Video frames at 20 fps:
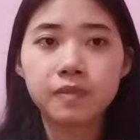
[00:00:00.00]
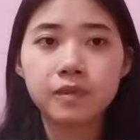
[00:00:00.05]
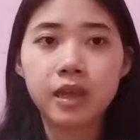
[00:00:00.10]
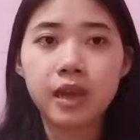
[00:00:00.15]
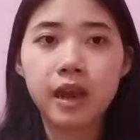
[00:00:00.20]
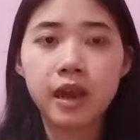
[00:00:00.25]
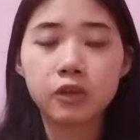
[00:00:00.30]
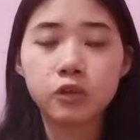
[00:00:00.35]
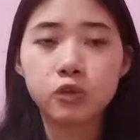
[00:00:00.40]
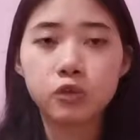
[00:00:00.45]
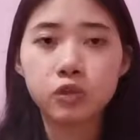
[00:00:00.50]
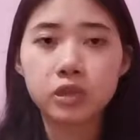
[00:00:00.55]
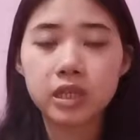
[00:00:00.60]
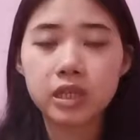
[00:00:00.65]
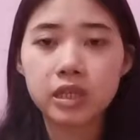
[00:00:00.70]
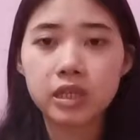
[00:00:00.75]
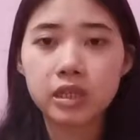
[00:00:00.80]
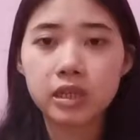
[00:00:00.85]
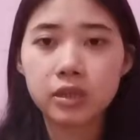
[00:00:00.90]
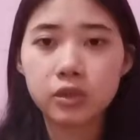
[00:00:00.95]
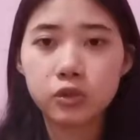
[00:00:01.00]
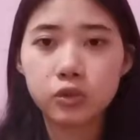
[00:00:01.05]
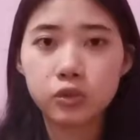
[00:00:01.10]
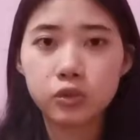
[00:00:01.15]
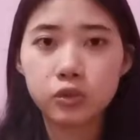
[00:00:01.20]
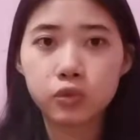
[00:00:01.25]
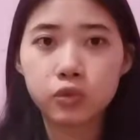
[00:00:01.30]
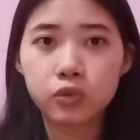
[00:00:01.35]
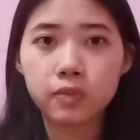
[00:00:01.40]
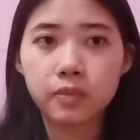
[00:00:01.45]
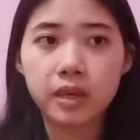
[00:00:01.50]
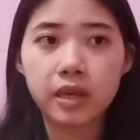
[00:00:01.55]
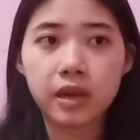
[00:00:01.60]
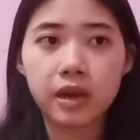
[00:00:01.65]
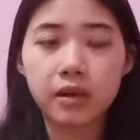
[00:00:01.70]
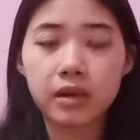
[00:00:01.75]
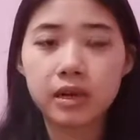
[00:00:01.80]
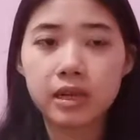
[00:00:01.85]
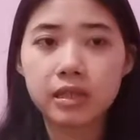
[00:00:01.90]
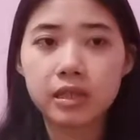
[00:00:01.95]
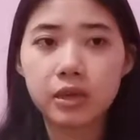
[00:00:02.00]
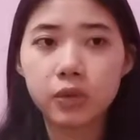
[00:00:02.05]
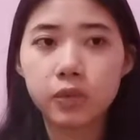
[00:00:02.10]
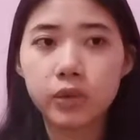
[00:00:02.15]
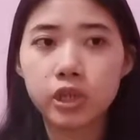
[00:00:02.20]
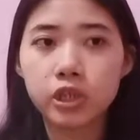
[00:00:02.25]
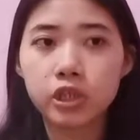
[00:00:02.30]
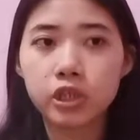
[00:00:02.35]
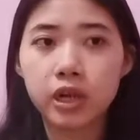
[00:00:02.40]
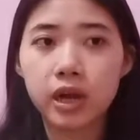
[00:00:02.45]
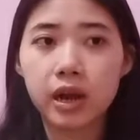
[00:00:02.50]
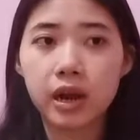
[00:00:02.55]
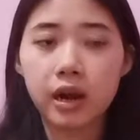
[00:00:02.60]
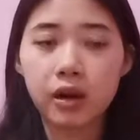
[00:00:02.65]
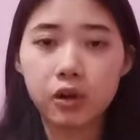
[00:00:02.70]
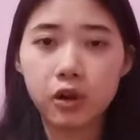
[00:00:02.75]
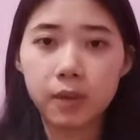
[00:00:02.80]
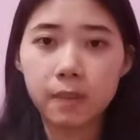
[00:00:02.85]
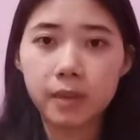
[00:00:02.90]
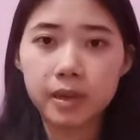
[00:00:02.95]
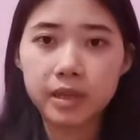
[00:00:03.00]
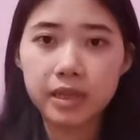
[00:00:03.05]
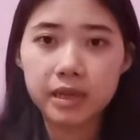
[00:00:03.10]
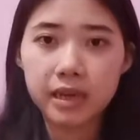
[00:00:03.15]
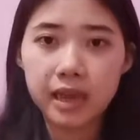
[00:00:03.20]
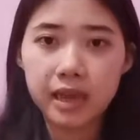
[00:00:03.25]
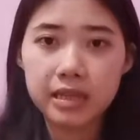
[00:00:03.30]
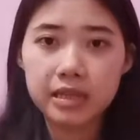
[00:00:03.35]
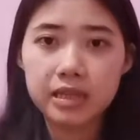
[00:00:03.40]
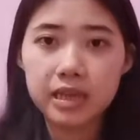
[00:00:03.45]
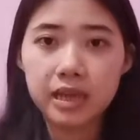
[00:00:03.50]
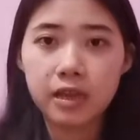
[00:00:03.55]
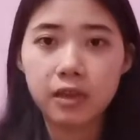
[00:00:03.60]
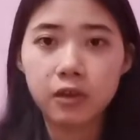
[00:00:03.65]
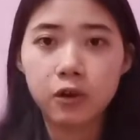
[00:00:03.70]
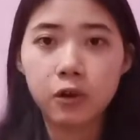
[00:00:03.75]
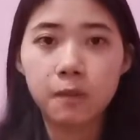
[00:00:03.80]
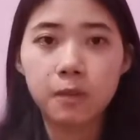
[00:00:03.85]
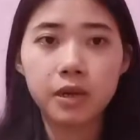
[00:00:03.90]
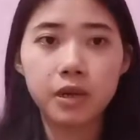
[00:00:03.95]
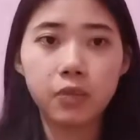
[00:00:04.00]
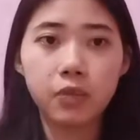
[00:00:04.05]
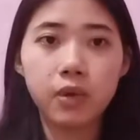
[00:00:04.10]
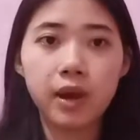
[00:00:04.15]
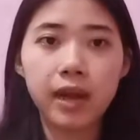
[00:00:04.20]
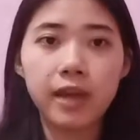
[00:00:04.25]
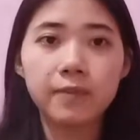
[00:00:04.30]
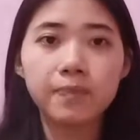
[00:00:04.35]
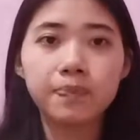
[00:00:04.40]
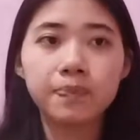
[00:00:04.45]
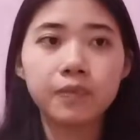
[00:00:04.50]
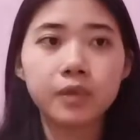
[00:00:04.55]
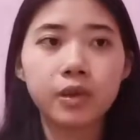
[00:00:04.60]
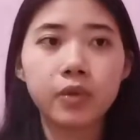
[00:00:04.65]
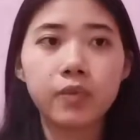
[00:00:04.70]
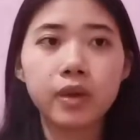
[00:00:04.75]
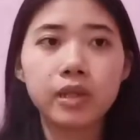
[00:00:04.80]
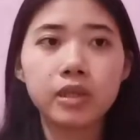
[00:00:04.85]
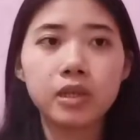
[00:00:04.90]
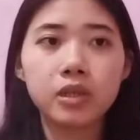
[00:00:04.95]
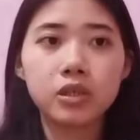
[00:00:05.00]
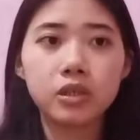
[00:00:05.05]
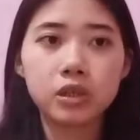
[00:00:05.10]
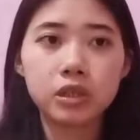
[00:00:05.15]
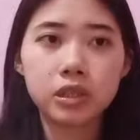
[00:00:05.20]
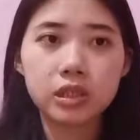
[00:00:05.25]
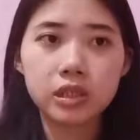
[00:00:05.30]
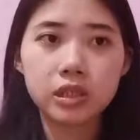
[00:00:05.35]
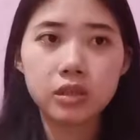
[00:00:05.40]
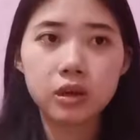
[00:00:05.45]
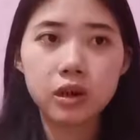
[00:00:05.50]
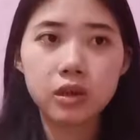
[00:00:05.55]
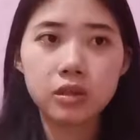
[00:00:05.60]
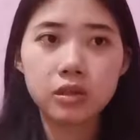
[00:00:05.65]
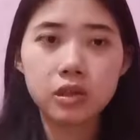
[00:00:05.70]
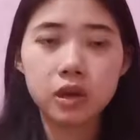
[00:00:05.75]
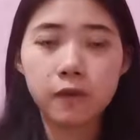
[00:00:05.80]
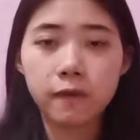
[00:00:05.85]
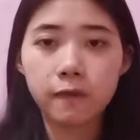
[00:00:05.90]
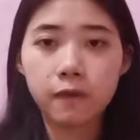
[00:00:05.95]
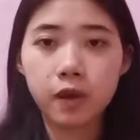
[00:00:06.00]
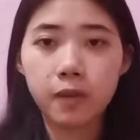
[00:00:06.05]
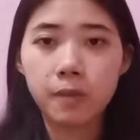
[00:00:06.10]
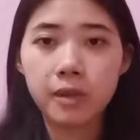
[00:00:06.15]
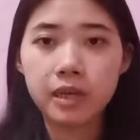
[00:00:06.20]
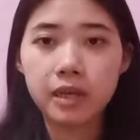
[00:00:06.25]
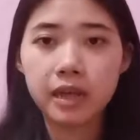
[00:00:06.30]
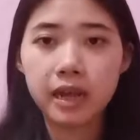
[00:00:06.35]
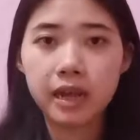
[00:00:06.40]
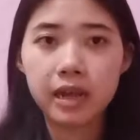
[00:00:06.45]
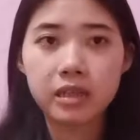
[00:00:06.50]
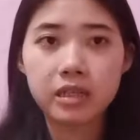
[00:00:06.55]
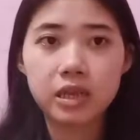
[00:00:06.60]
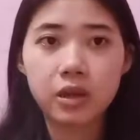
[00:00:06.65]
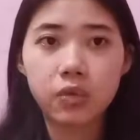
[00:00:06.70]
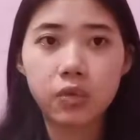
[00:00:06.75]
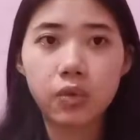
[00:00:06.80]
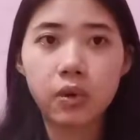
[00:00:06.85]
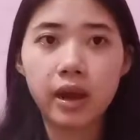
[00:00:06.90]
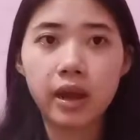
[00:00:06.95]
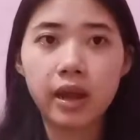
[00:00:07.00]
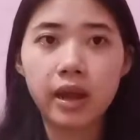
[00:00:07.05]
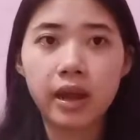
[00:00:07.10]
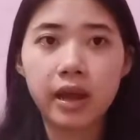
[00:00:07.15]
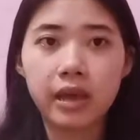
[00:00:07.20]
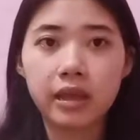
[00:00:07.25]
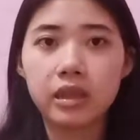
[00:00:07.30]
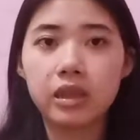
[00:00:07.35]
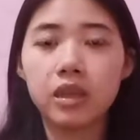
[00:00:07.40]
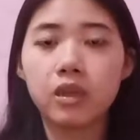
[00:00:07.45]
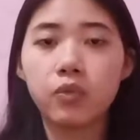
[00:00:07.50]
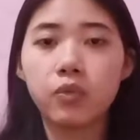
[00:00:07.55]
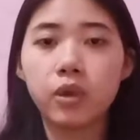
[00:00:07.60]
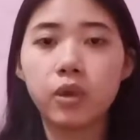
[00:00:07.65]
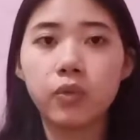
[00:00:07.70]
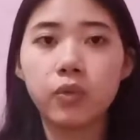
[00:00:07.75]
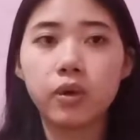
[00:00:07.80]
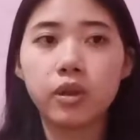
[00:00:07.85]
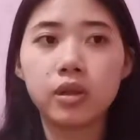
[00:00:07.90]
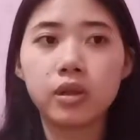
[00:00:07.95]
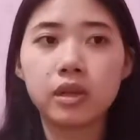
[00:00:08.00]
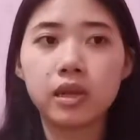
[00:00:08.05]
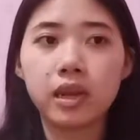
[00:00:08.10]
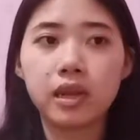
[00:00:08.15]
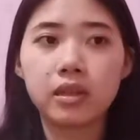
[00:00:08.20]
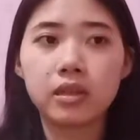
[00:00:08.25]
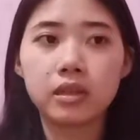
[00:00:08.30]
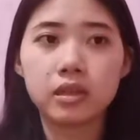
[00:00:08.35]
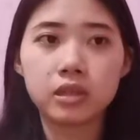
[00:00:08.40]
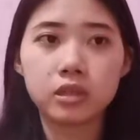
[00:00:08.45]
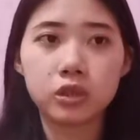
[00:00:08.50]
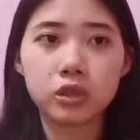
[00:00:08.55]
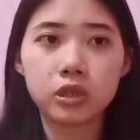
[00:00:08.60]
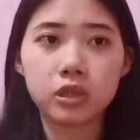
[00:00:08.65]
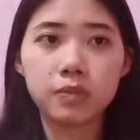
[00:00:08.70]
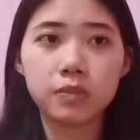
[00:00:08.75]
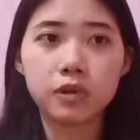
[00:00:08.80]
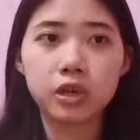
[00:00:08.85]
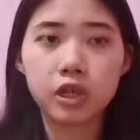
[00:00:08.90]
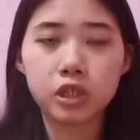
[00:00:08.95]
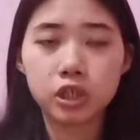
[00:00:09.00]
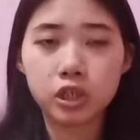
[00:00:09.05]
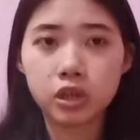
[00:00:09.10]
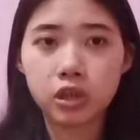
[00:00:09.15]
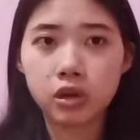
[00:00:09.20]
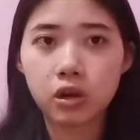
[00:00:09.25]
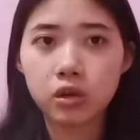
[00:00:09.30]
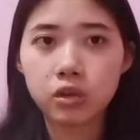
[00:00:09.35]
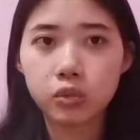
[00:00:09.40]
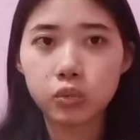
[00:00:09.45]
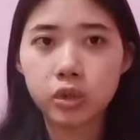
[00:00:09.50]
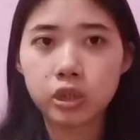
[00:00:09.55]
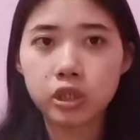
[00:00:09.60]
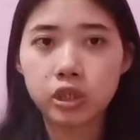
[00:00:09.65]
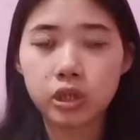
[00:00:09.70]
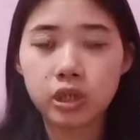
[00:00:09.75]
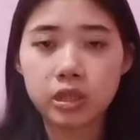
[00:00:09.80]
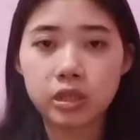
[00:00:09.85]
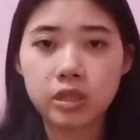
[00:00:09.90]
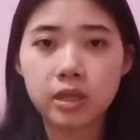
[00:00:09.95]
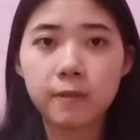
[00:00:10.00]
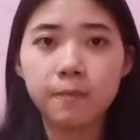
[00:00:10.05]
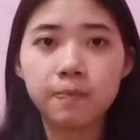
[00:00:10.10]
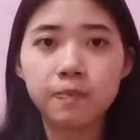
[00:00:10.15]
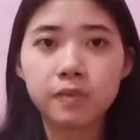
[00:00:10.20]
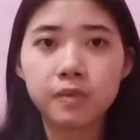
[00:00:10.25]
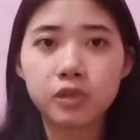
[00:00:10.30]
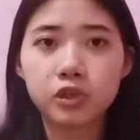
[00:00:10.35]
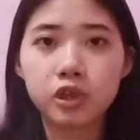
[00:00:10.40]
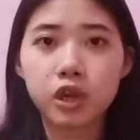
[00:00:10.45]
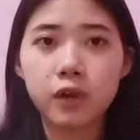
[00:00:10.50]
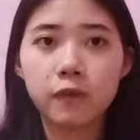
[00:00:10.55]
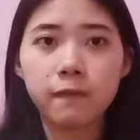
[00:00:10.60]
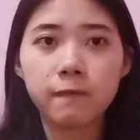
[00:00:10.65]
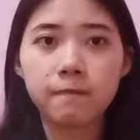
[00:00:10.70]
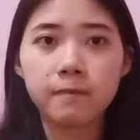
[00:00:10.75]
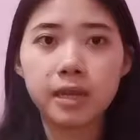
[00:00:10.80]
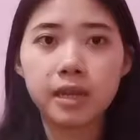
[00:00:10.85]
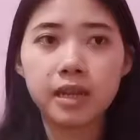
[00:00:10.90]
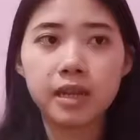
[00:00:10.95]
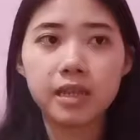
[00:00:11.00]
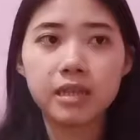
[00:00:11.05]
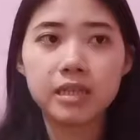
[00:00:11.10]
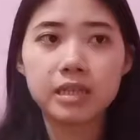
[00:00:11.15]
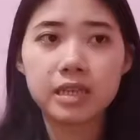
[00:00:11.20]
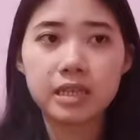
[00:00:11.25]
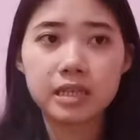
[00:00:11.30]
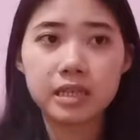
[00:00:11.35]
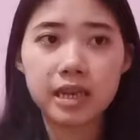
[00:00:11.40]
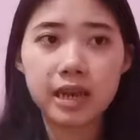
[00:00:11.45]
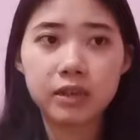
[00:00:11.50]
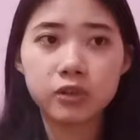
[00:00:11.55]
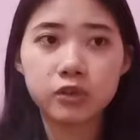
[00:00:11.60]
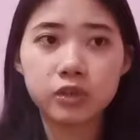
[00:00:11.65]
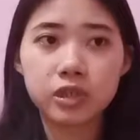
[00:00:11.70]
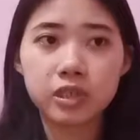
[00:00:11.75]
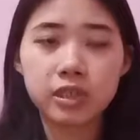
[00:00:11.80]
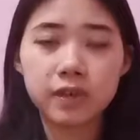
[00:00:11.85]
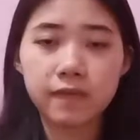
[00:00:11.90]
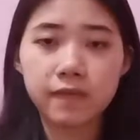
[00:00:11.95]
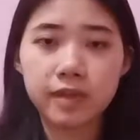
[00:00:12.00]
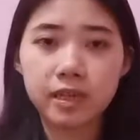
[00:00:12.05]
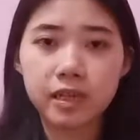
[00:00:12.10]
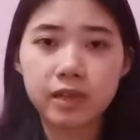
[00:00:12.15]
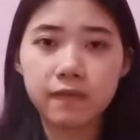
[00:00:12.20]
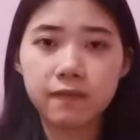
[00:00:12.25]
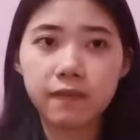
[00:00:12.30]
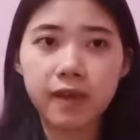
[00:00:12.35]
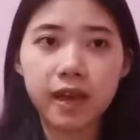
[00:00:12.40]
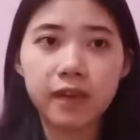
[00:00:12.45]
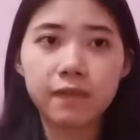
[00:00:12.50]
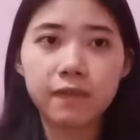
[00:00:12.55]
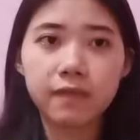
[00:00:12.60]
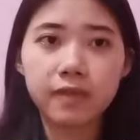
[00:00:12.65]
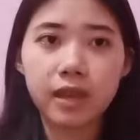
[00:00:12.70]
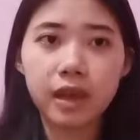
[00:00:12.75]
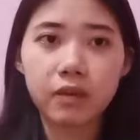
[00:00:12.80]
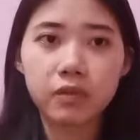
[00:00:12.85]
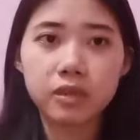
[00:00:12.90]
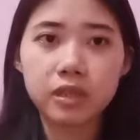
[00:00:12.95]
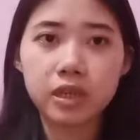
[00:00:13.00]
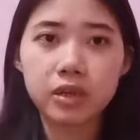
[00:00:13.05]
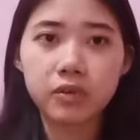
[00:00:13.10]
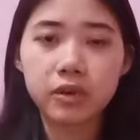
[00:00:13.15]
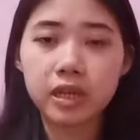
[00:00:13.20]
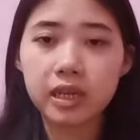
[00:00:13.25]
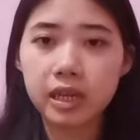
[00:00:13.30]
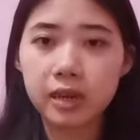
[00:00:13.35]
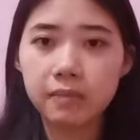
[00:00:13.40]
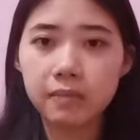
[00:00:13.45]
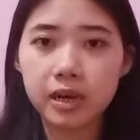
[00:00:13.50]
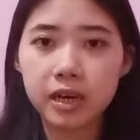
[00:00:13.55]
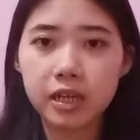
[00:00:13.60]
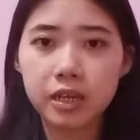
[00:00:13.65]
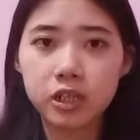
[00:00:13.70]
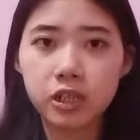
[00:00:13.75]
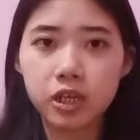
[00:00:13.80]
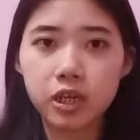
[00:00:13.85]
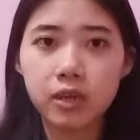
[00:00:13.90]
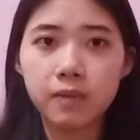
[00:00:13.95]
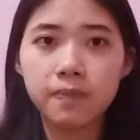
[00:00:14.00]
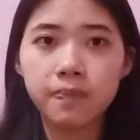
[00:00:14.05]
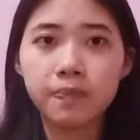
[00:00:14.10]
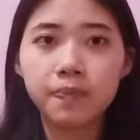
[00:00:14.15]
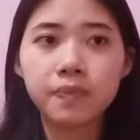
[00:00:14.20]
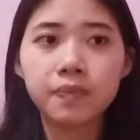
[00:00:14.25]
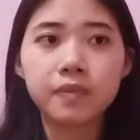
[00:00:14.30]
There are two things need to be calculated, which are component X and component Y. When the total cost of component X and Y are added, we will get the total production cost, which is 12,675,000 ringgit Malaysia.